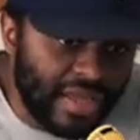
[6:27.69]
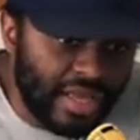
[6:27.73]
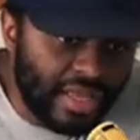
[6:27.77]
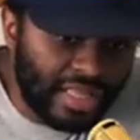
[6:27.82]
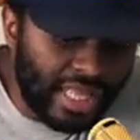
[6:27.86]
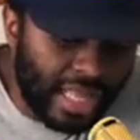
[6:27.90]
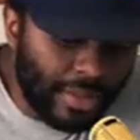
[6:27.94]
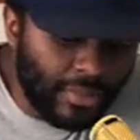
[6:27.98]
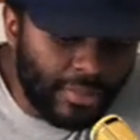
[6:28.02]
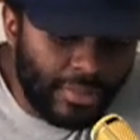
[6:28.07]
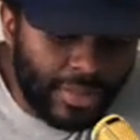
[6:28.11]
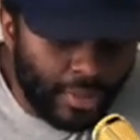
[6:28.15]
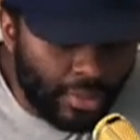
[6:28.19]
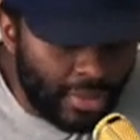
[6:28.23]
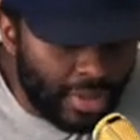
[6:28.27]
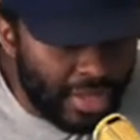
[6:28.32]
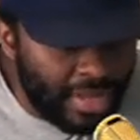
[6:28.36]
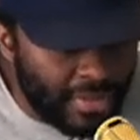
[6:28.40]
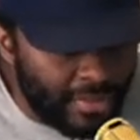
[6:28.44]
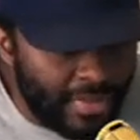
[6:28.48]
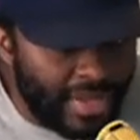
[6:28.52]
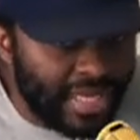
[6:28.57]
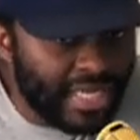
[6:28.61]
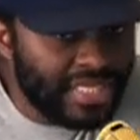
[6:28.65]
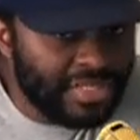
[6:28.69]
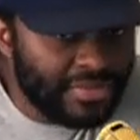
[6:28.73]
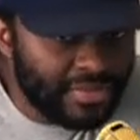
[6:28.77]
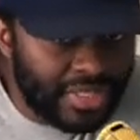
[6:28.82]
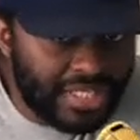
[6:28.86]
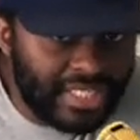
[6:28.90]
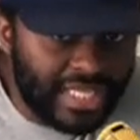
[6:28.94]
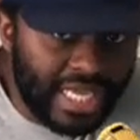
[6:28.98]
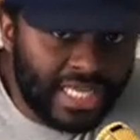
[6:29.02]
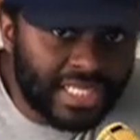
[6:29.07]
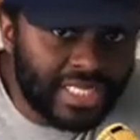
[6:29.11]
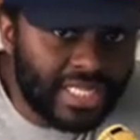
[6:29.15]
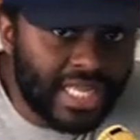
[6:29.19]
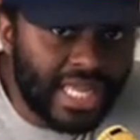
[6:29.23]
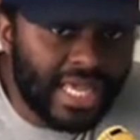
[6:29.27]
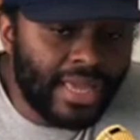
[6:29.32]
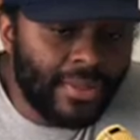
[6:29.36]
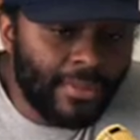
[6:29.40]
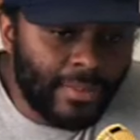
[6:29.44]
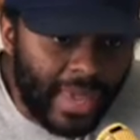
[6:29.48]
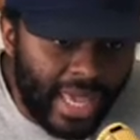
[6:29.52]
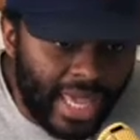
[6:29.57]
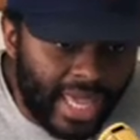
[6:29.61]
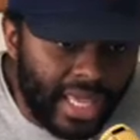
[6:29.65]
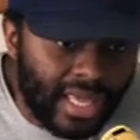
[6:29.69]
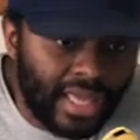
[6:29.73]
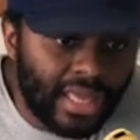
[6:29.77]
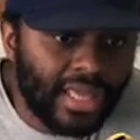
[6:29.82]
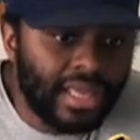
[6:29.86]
That would be one of the biggest mistakes that they can make.